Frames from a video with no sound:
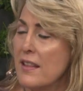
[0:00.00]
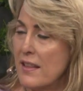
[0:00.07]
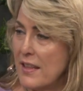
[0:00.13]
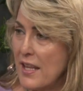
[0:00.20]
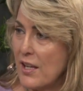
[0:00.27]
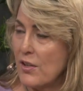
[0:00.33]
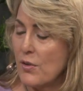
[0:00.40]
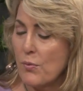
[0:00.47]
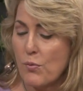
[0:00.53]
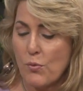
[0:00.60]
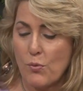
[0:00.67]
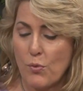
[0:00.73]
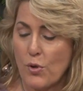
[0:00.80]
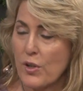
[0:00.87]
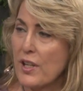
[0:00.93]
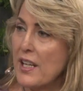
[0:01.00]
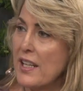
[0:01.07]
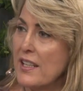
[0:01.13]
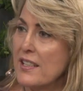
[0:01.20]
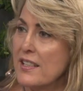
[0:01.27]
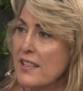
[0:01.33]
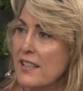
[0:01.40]
That are
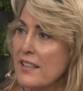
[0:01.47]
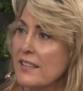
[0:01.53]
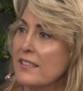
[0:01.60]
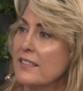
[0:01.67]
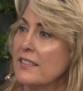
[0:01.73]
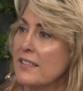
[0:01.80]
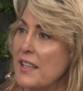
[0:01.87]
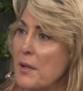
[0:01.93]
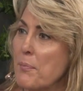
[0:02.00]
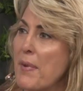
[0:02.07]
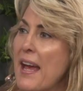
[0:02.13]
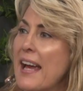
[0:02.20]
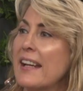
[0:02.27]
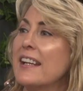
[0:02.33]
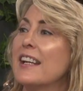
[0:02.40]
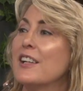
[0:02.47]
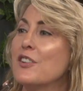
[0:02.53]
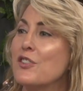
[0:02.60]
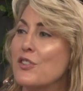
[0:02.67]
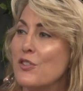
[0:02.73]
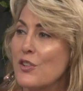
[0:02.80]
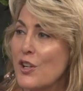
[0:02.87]
working to get back
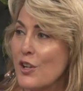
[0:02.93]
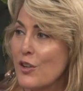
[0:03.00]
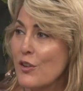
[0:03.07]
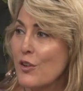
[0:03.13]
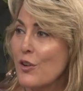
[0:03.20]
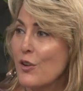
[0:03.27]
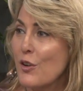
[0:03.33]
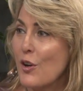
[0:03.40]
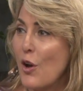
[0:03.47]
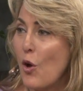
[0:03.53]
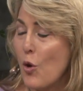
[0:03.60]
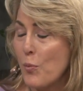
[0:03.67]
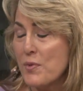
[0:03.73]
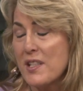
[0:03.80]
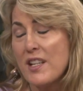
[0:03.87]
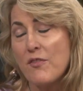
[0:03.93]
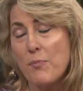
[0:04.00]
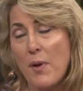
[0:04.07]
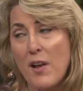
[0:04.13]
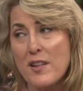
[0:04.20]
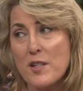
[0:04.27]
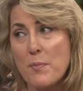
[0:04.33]
into their homes, if
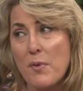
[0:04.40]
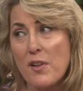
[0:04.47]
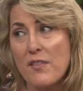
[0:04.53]
possible.